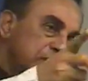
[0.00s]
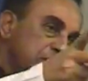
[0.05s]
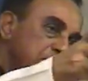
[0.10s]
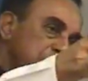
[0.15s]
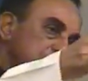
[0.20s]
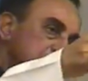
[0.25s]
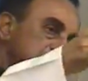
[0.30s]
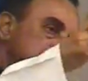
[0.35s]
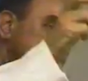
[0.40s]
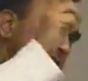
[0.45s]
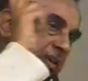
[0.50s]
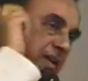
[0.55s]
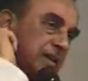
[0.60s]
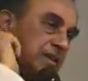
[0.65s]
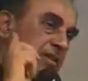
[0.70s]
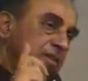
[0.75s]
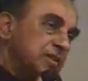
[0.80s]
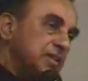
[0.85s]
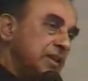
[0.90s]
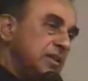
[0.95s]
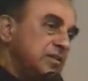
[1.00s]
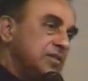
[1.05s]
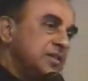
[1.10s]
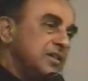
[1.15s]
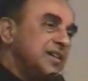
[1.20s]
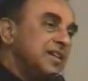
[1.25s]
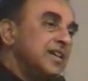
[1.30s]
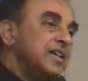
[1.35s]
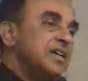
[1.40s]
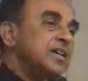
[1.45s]
number
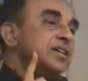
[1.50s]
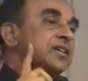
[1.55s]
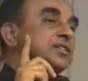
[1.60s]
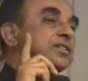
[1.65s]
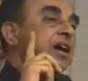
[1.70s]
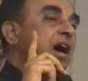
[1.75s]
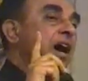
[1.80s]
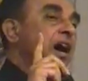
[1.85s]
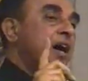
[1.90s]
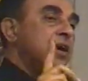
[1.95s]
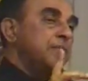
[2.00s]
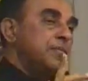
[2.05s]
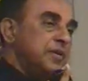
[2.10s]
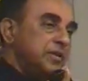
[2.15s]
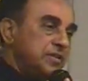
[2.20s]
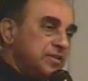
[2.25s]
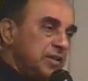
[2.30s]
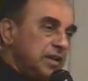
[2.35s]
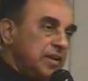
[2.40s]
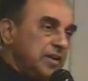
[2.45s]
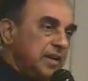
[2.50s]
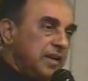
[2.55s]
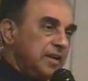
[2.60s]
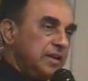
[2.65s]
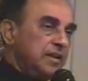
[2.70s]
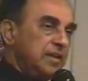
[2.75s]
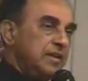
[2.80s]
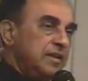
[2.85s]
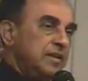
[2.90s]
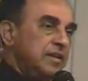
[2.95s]
6 is
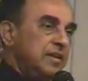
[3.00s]
arbitrary.